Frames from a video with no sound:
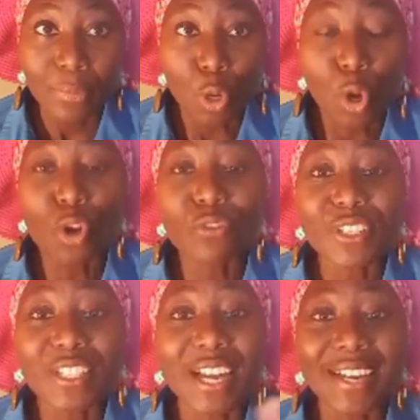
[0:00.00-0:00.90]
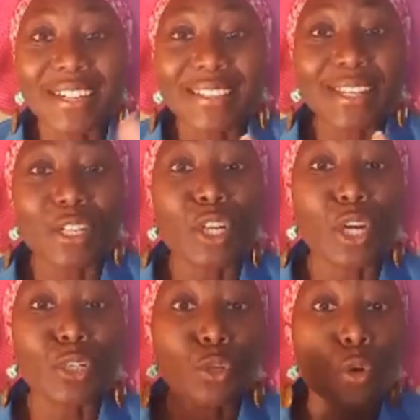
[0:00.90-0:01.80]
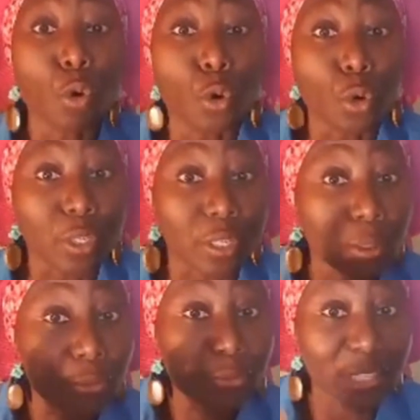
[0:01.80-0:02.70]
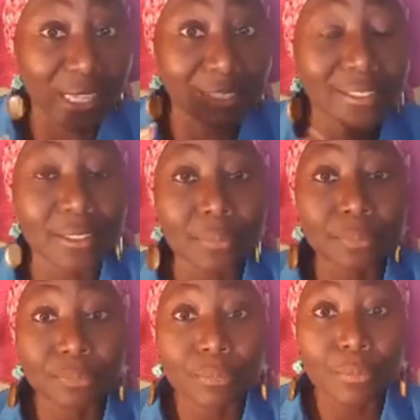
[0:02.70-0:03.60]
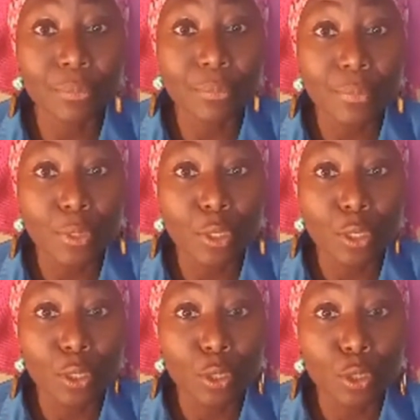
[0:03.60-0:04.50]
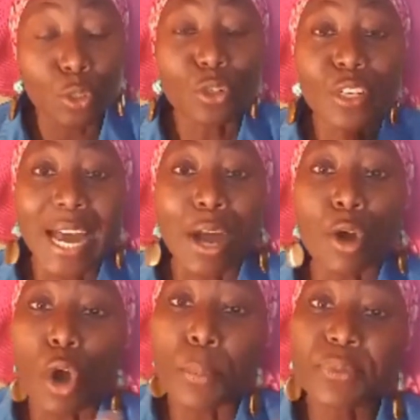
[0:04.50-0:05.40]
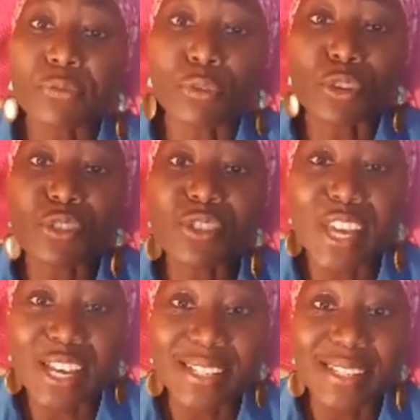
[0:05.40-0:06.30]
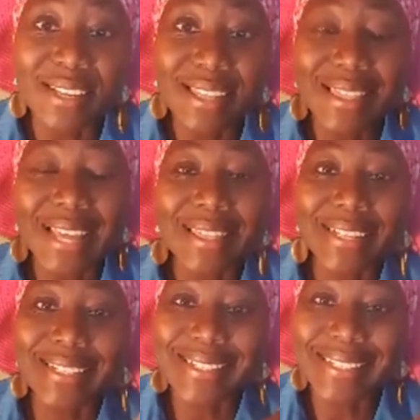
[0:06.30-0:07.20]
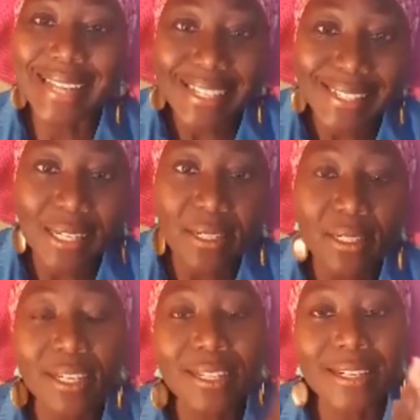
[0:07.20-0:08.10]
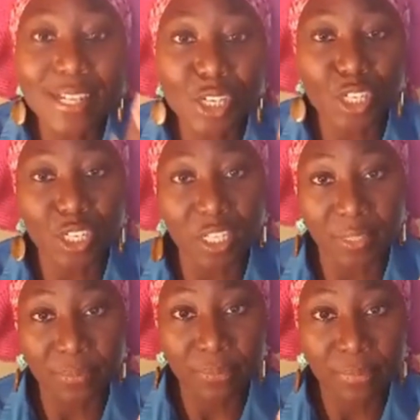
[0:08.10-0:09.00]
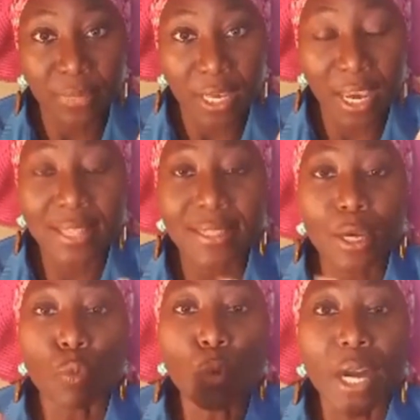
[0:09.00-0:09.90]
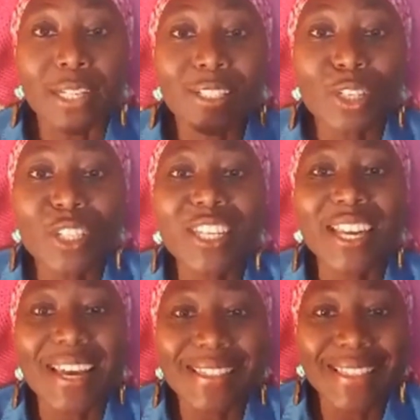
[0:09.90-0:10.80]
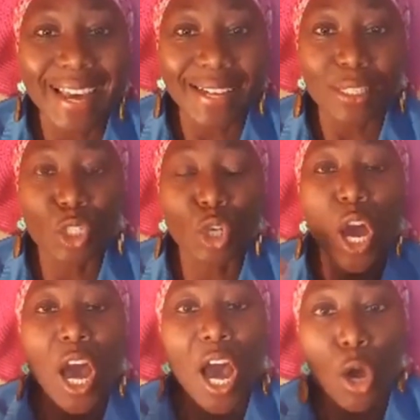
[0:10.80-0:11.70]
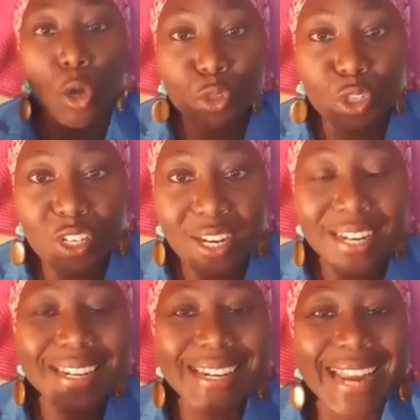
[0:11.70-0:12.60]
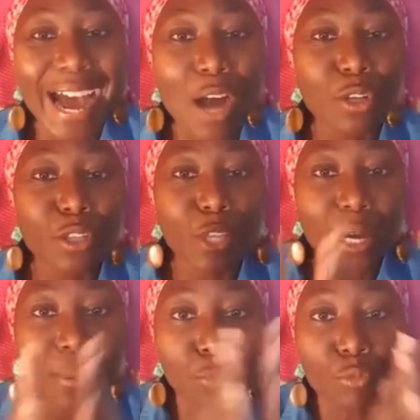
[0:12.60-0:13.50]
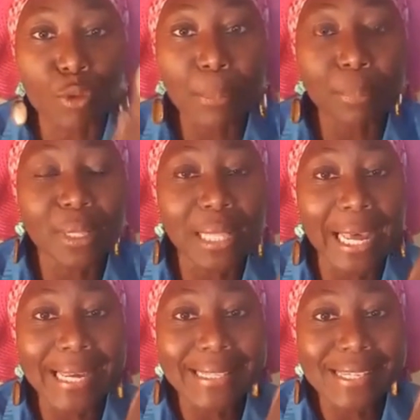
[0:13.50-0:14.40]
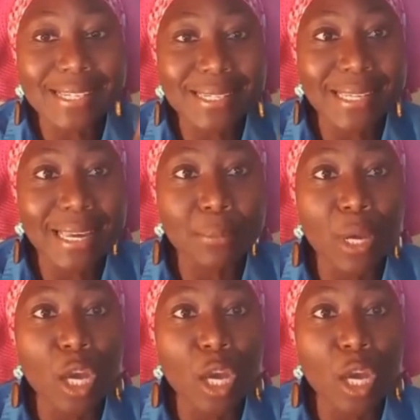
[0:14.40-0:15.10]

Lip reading: Overturning their natural order of things to now opt for things that they detested initially, and they worked together to oust. Now they're replaying the same